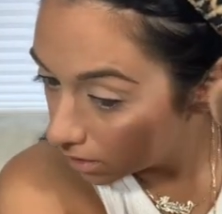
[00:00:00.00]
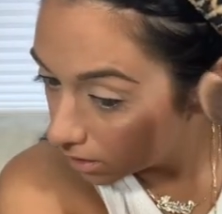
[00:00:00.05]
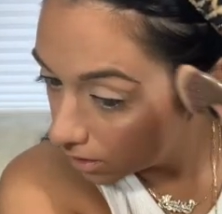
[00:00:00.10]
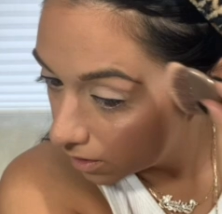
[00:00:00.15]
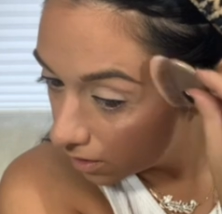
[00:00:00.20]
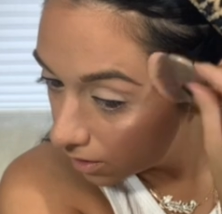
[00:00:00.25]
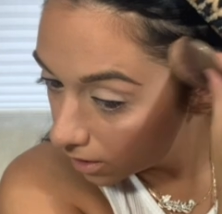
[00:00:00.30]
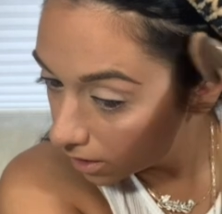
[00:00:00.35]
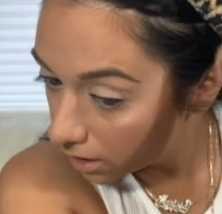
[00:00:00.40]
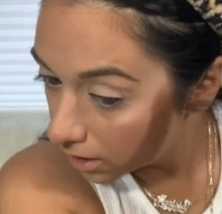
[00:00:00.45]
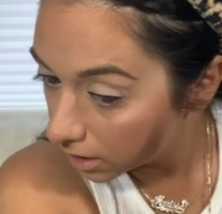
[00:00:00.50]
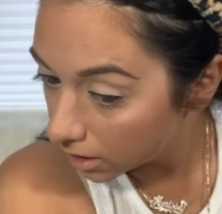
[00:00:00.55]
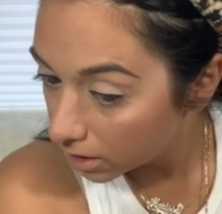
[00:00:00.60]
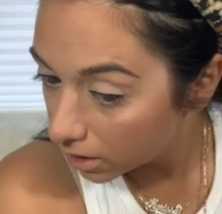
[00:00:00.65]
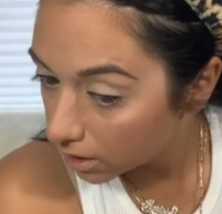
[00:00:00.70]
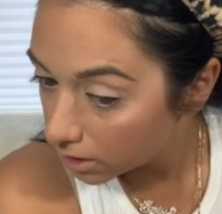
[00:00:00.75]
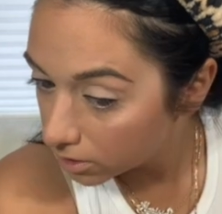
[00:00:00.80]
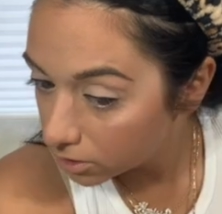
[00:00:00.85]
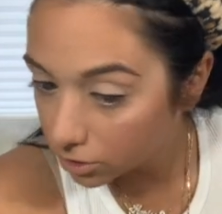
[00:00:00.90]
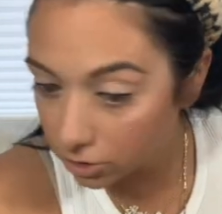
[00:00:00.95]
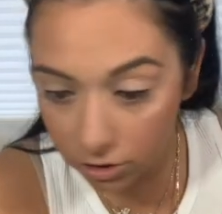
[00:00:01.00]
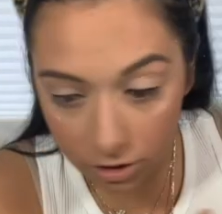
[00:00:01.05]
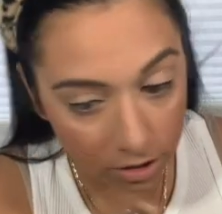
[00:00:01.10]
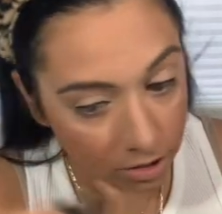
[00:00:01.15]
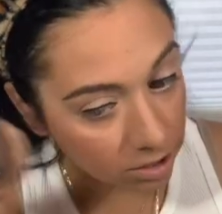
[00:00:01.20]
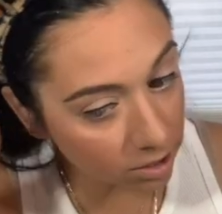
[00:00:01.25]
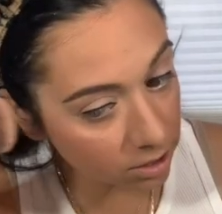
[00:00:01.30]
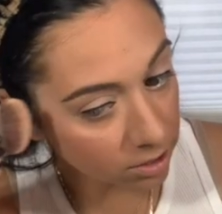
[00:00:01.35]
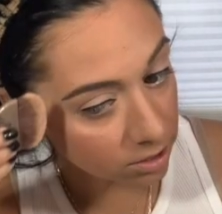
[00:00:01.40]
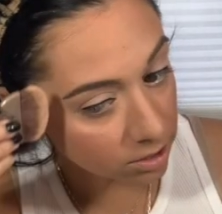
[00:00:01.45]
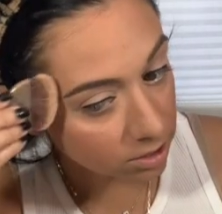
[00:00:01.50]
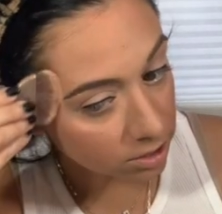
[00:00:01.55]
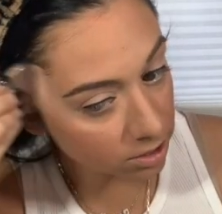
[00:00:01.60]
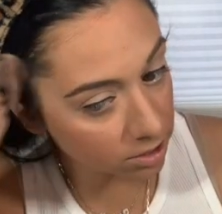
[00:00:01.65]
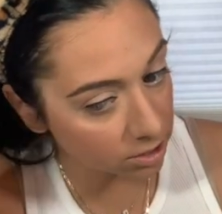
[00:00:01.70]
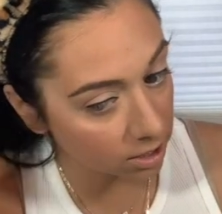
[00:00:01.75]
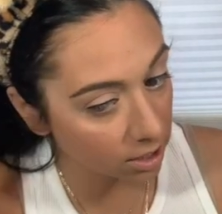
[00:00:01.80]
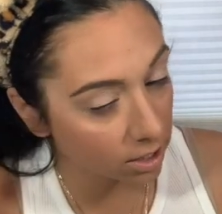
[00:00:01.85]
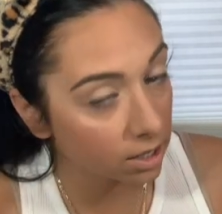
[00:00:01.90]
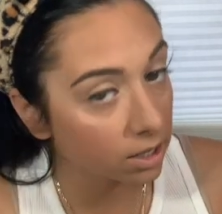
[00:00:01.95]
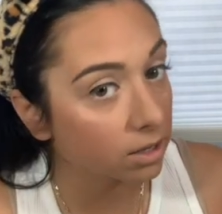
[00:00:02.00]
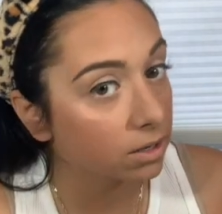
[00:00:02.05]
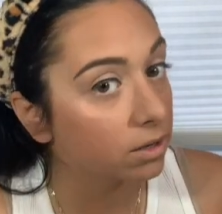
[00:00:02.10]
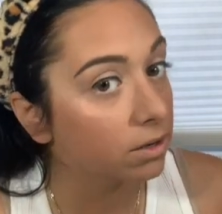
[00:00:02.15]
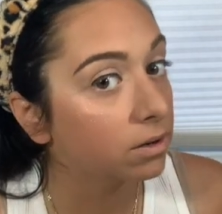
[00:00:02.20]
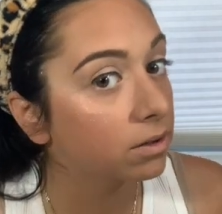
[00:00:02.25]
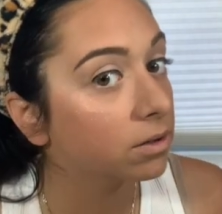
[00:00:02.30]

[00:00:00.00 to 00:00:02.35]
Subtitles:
Like it's just insane.